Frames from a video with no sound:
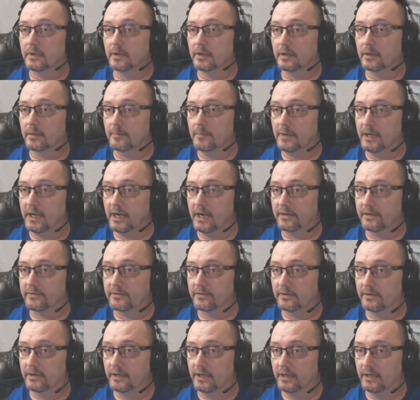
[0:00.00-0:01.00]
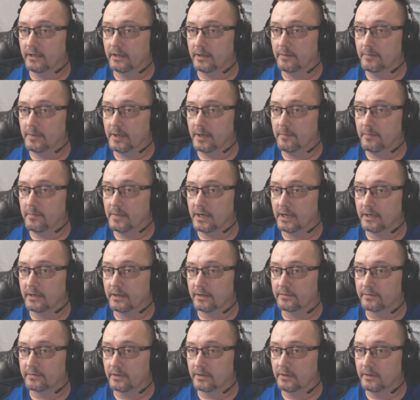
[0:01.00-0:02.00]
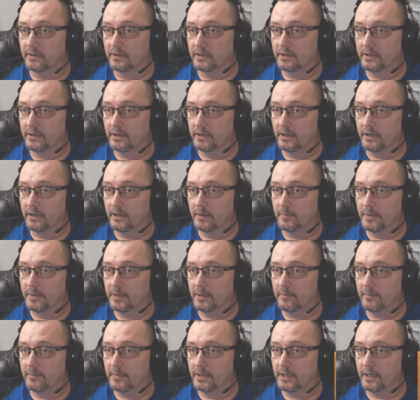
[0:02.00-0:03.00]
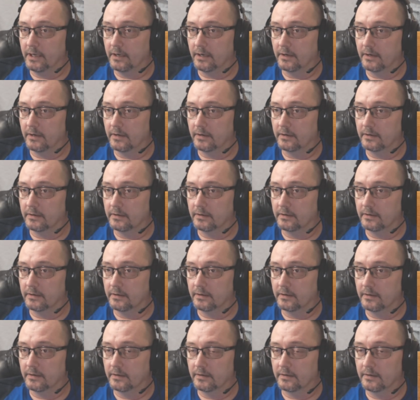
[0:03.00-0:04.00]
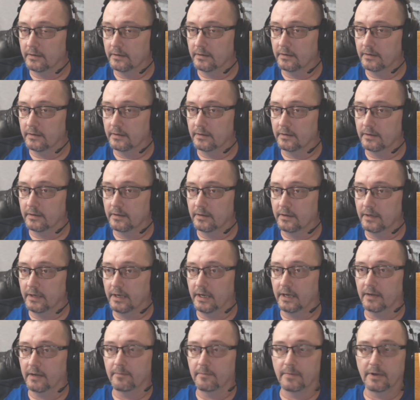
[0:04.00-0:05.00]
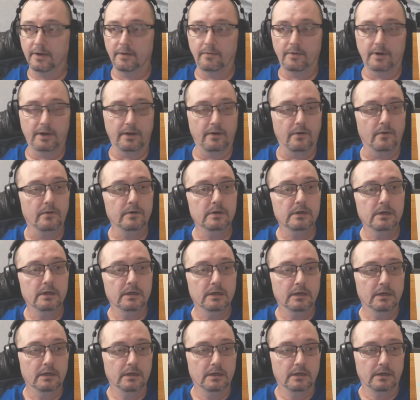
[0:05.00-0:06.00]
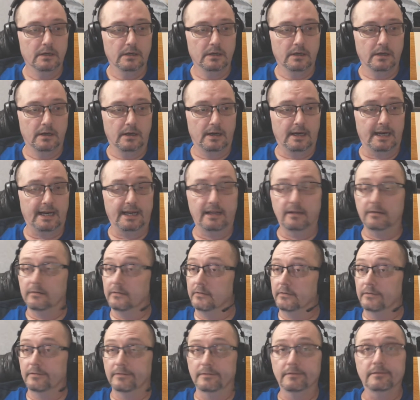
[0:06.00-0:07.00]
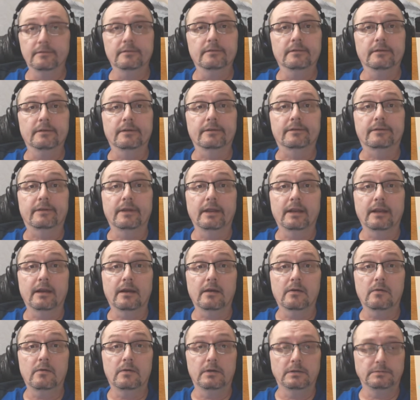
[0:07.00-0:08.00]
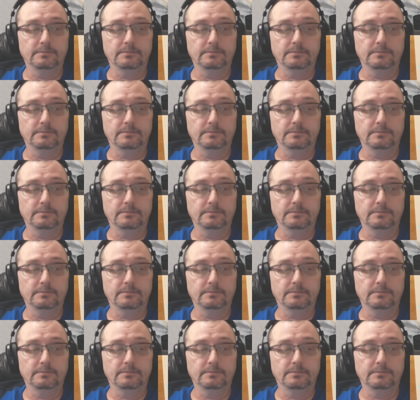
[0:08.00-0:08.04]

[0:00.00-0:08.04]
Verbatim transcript: Let me actually, let me make this a little bit bigger. Yeah, there we go. All right, let's get it going.